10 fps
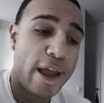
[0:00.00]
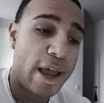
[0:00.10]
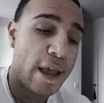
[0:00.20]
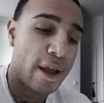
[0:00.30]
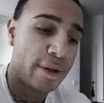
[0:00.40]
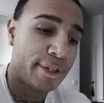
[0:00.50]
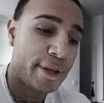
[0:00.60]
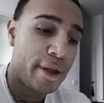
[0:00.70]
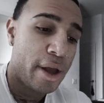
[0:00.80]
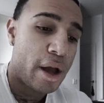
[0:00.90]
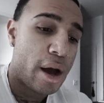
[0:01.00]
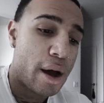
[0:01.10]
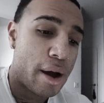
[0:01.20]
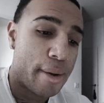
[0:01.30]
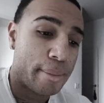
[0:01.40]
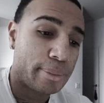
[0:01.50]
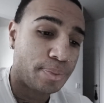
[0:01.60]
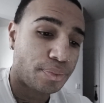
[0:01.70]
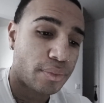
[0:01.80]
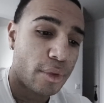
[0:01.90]
And,
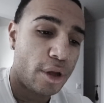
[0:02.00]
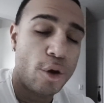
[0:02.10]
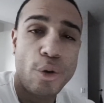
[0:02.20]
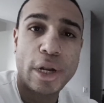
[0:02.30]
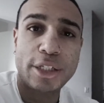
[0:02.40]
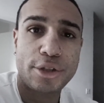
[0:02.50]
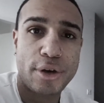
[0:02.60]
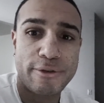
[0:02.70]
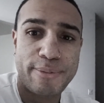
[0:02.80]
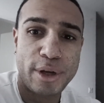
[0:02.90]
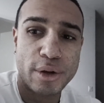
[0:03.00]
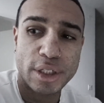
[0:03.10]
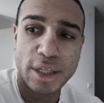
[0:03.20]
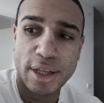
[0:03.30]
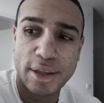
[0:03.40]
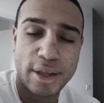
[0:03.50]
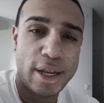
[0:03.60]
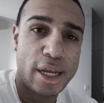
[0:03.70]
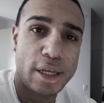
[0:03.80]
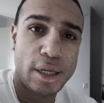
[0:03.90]
who can I serve? Because at the end of the
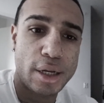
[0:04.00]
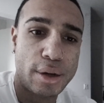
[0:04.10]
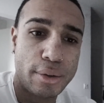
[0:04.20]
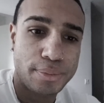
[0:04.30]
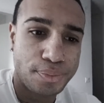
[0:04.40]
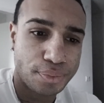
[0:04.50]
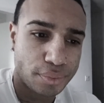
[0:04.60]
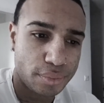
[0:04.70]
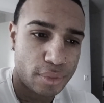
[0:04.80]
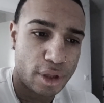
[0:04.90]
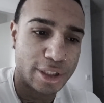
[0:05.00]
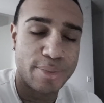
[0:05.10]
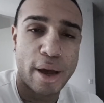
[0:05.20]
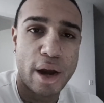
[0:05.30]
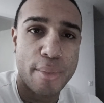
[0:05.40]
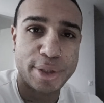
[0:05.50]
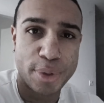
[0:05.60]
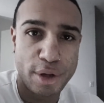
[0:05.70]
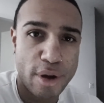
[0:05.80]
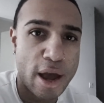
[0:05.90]
day, it doesn't matter how much
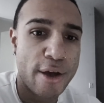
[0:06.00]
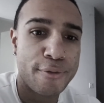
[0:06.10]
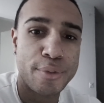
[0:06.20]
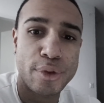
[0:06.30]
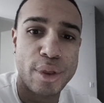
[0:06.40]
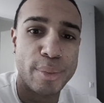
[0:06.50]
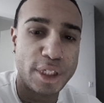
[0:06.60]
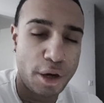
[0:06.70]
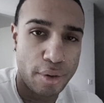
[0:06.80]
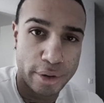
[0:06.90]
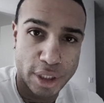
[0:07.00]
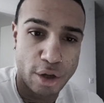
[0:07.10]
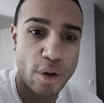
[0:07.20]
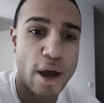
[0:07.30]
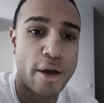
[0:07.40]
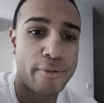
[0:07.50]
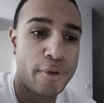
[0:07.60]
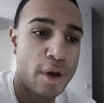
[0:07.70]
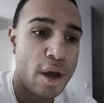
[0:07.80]
money you have, the materials that you have.